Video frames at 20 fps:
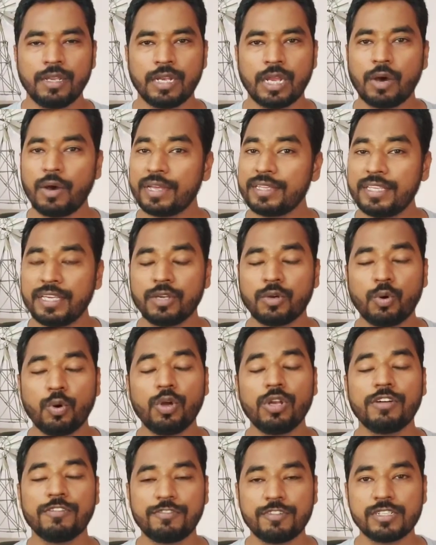Now, I think
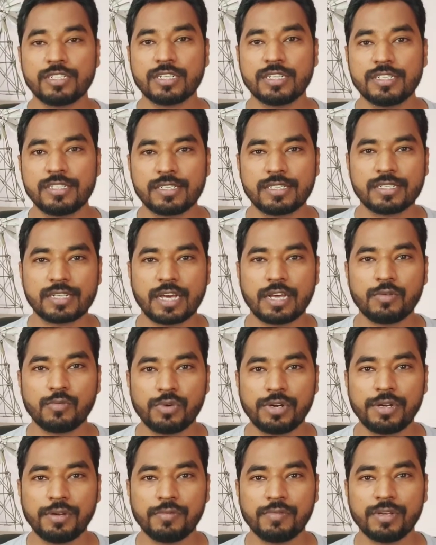all of us understand
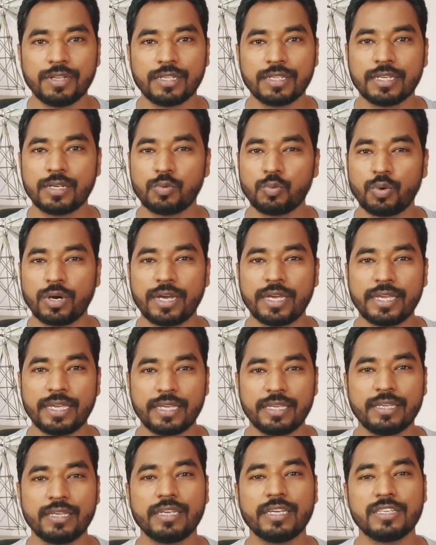very well that why
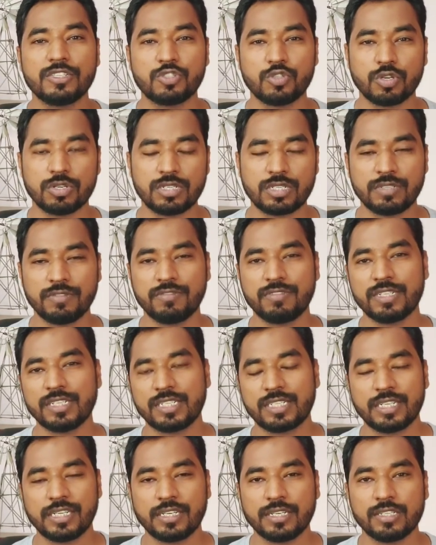exhaustive
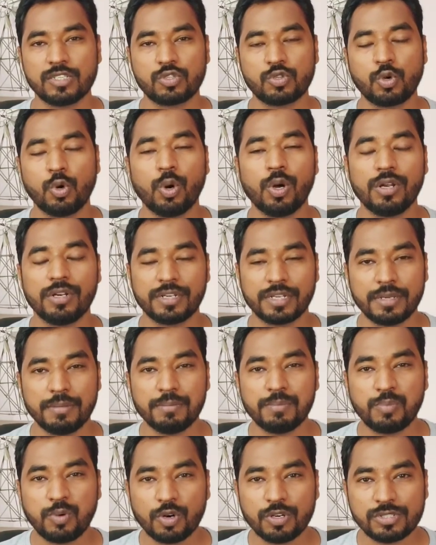testing is called
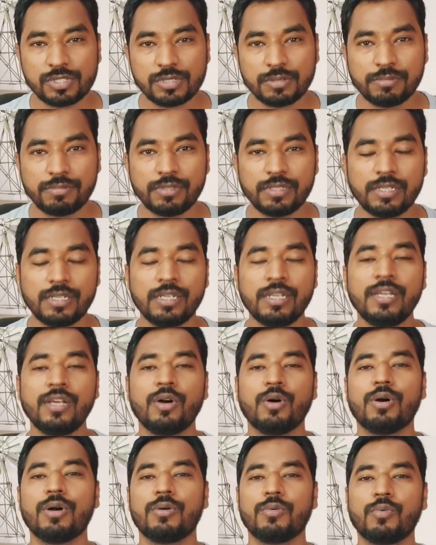impossible
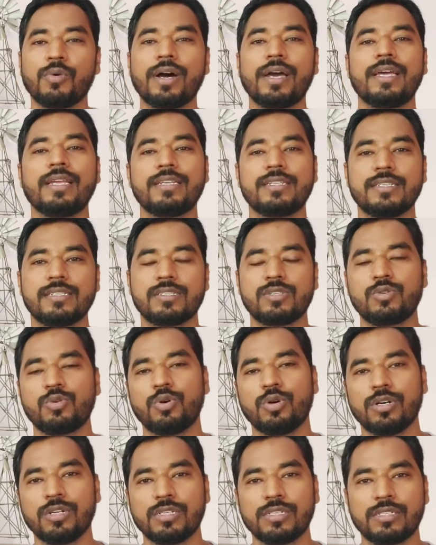or why it is
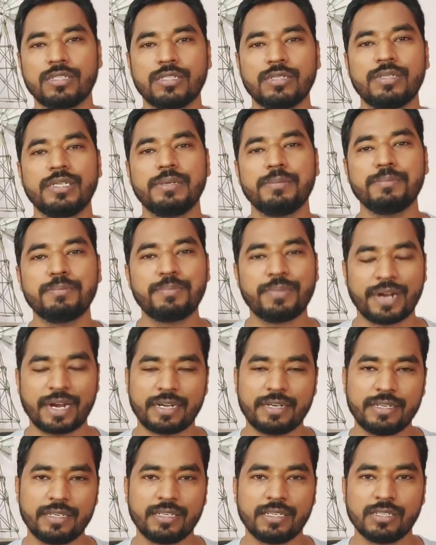called
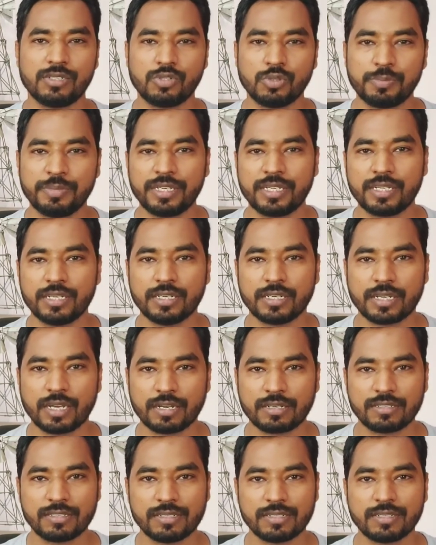impractical to be
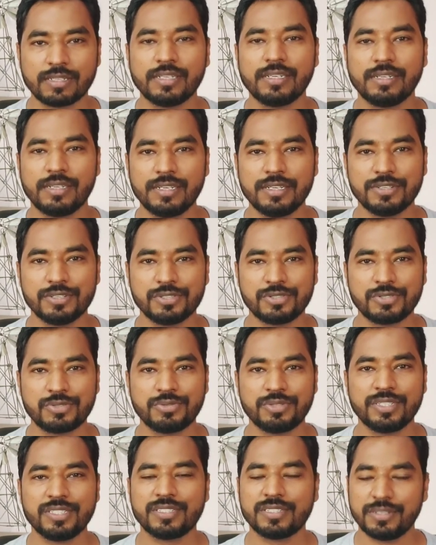conducted in
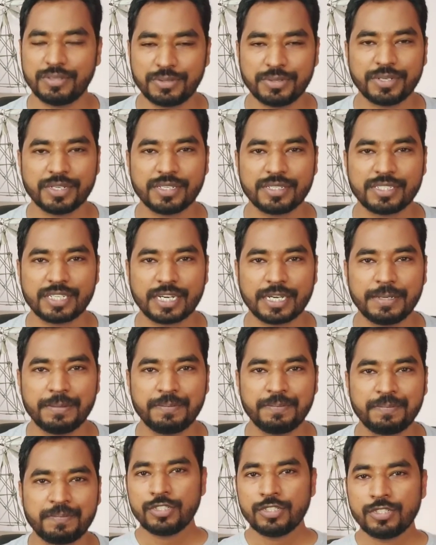industries in real time.
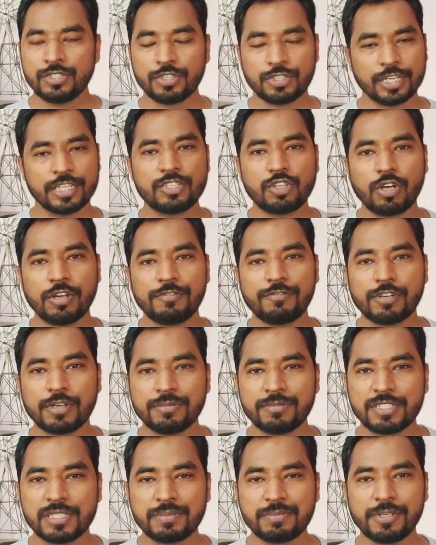So that's all
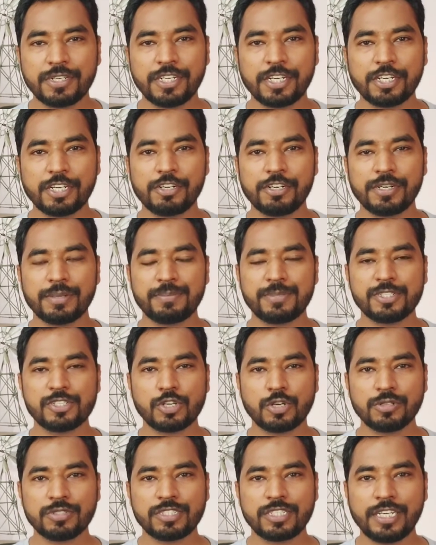from this particular
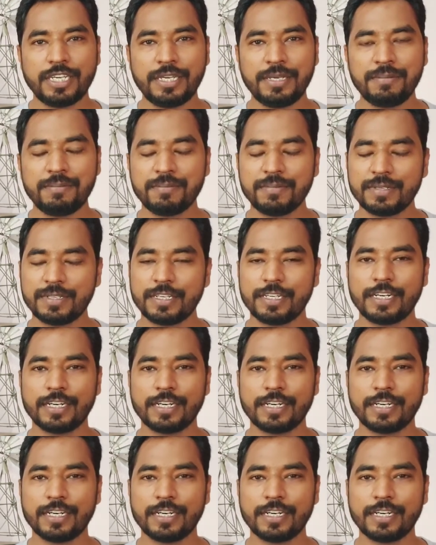episode team.